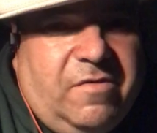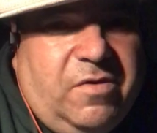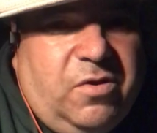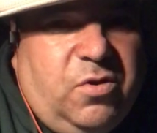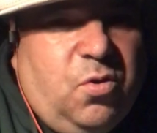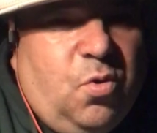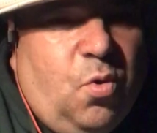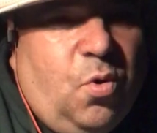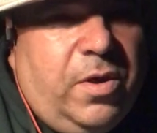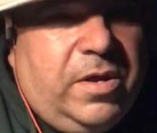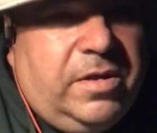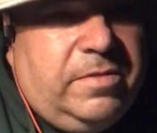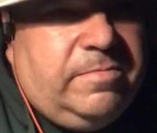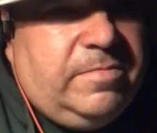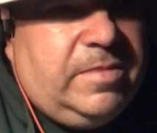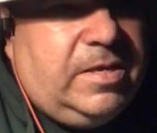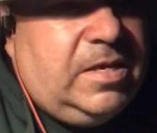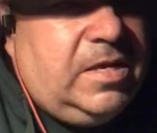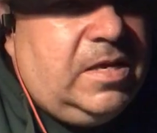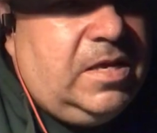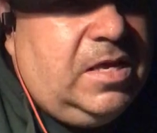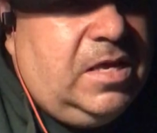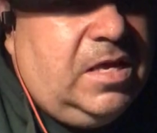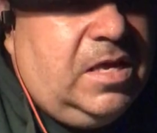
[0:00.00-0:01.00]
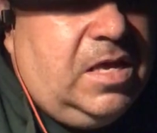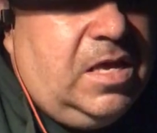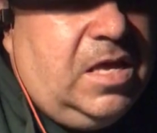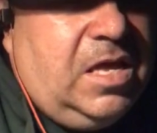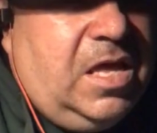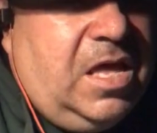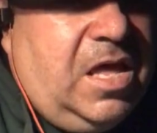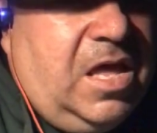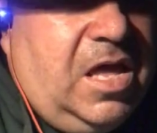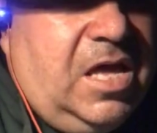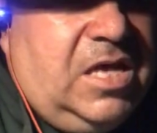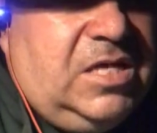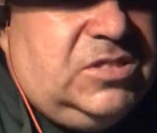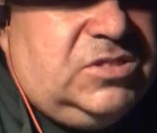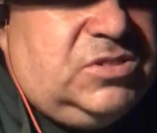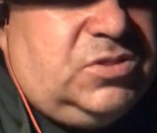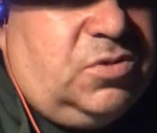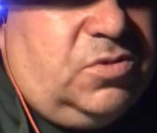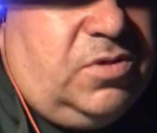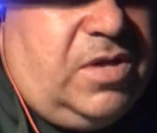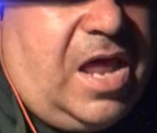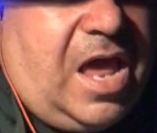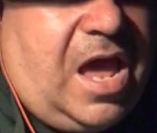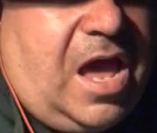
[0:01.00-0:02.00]
annoyed me.
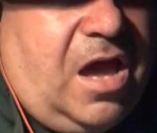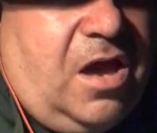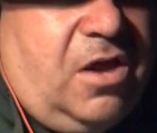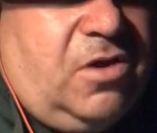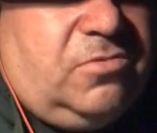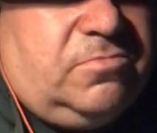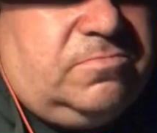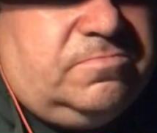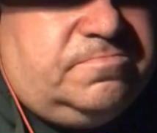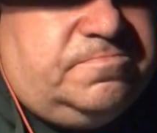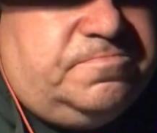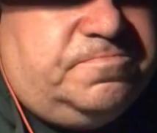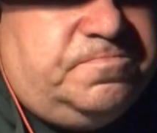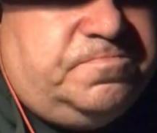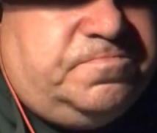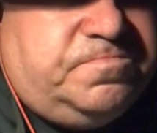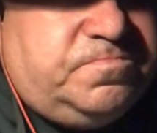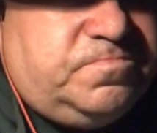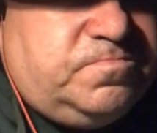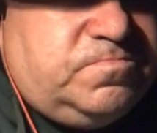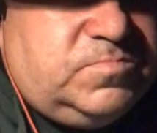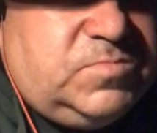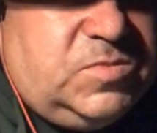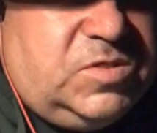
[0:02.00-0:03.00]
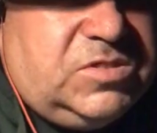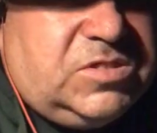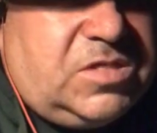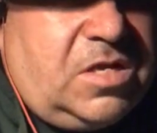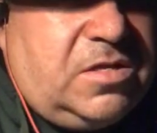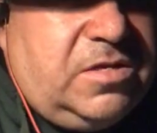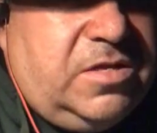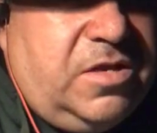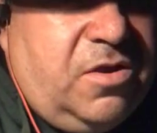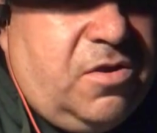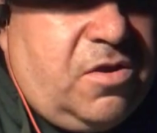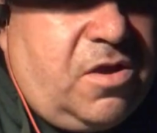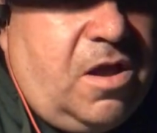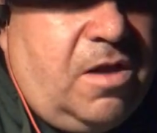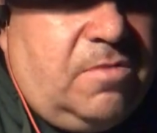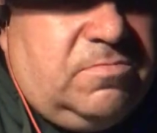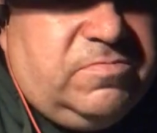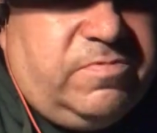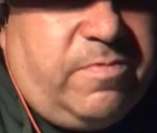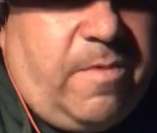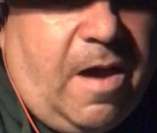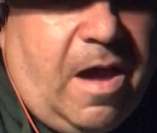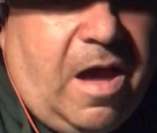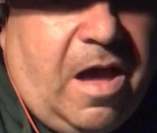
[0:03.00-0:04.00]
So now, this year
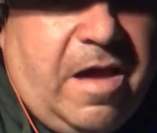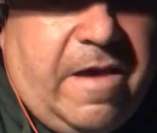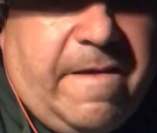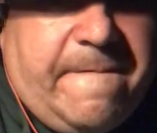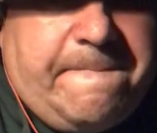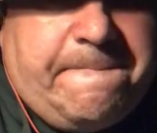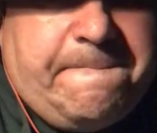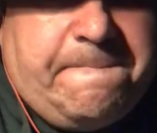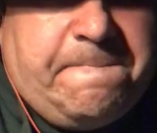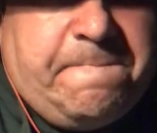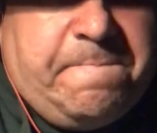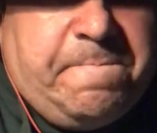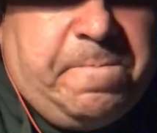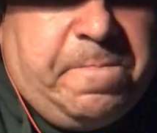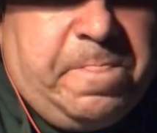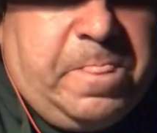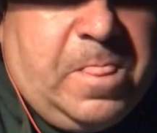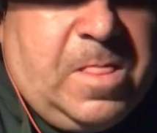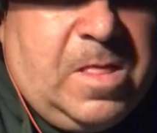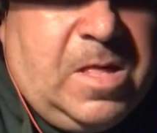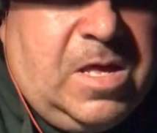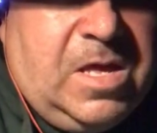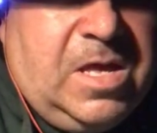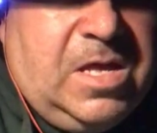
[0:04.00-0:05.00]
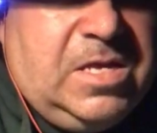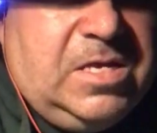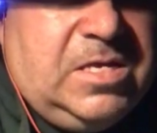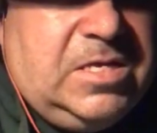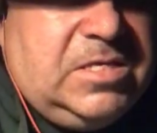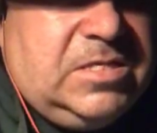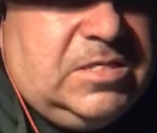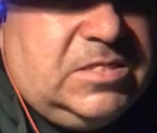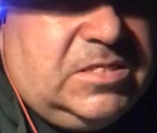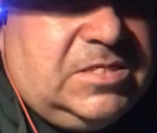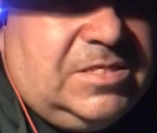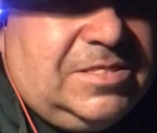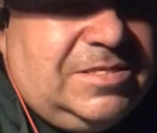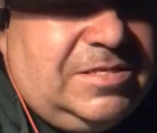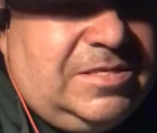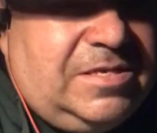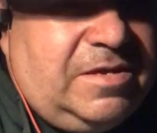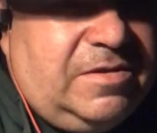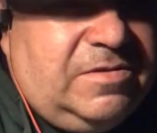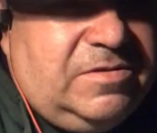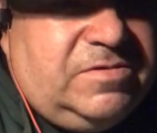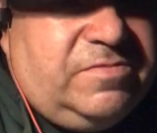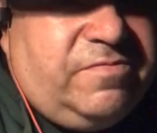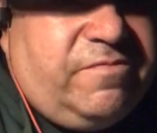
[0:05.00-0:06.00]
comes by.
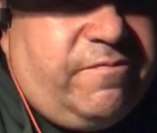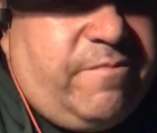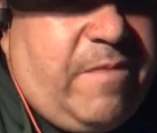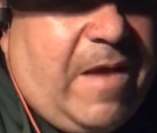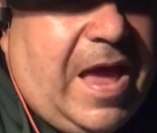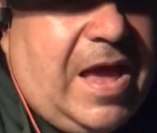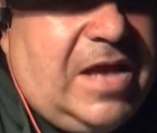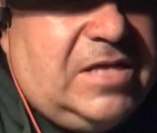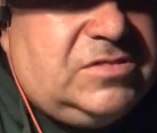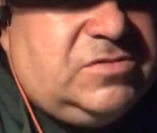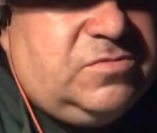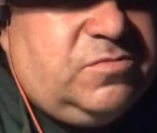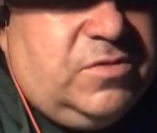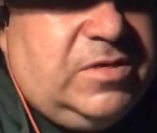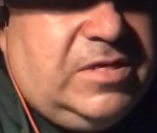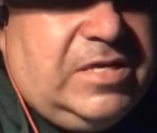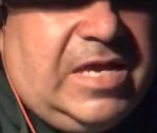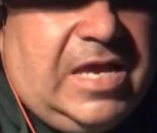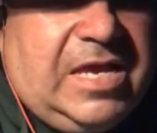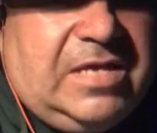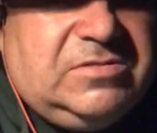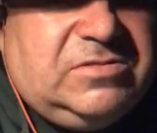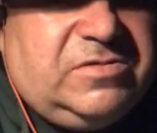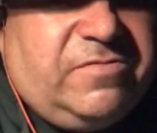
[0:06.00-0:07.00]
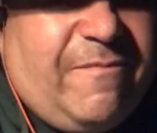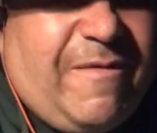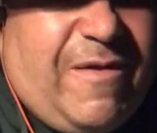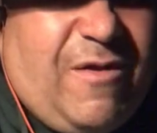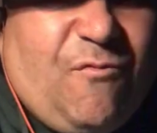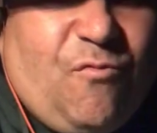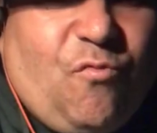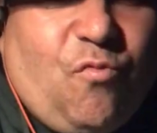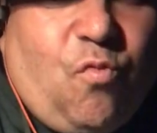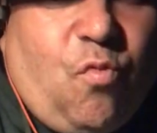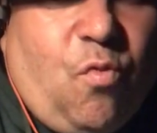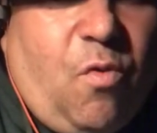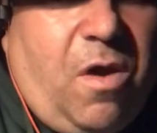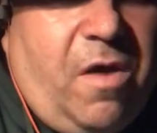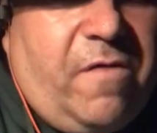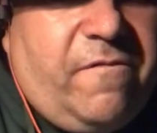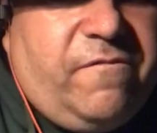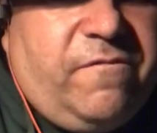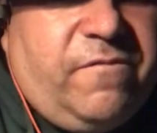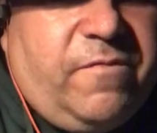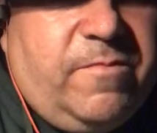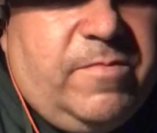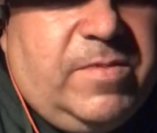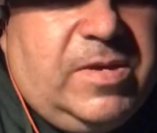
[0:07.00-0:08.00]
His past three games have been rough.
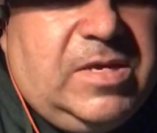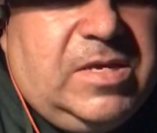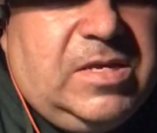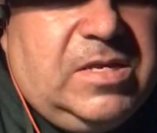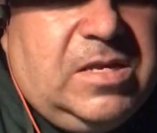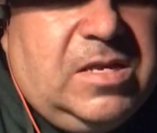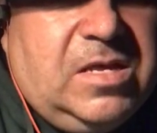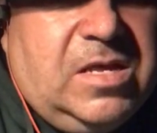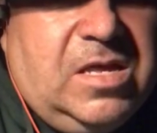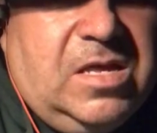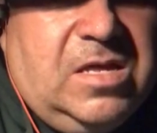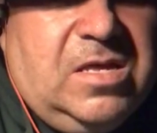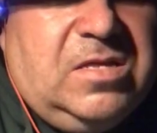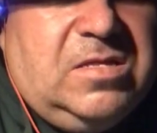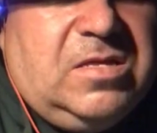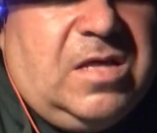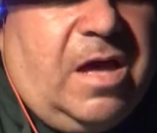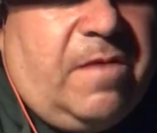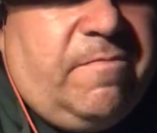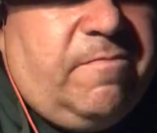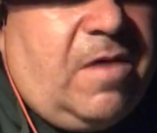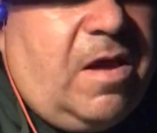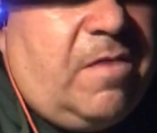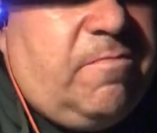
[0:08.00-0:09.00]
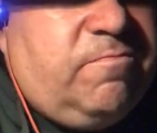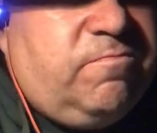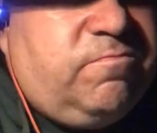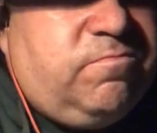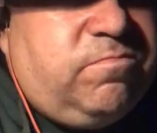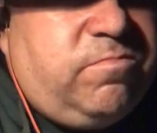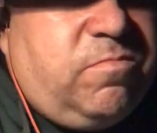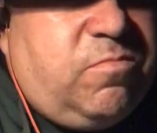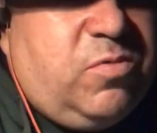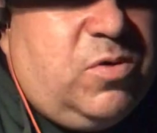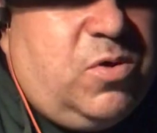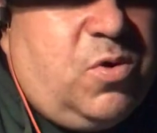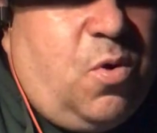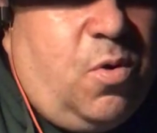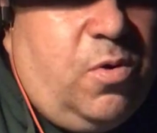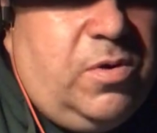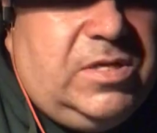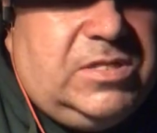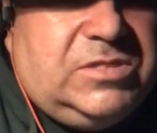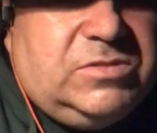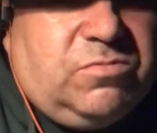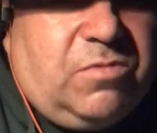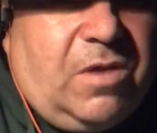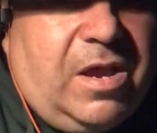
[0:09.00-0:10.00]
I mean, I'm
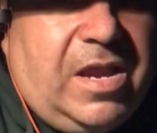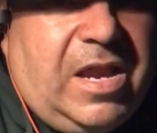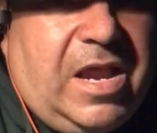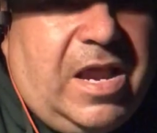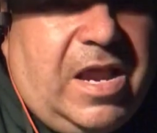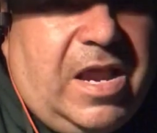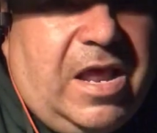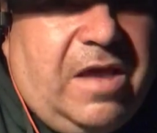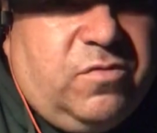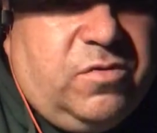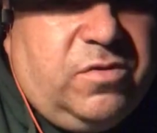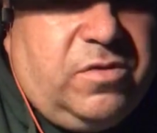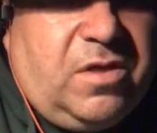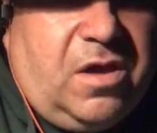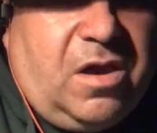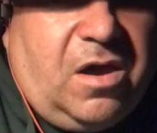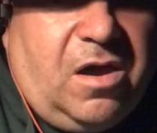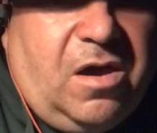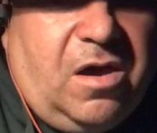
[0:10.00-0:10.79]
recording this right after the